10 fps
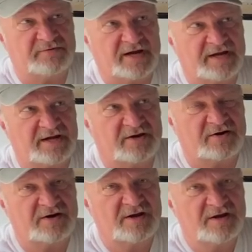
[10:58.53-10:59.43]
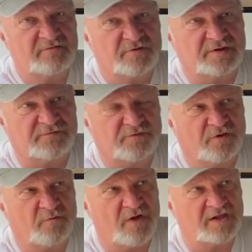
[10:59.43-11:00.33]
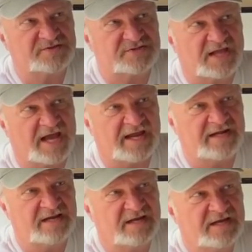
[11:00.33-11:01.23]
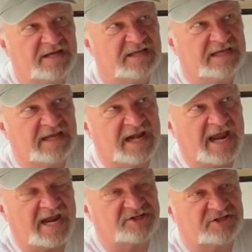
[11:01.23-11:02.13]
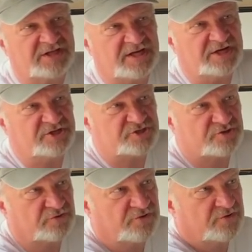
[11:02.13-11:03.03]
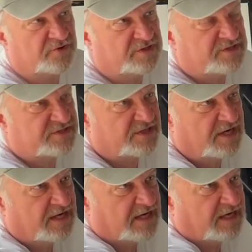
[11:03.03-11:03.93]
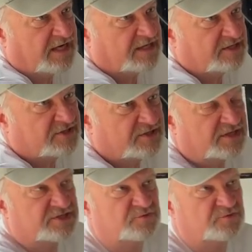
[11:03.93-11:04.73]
right here for the full wall slide, it actually intrudes into this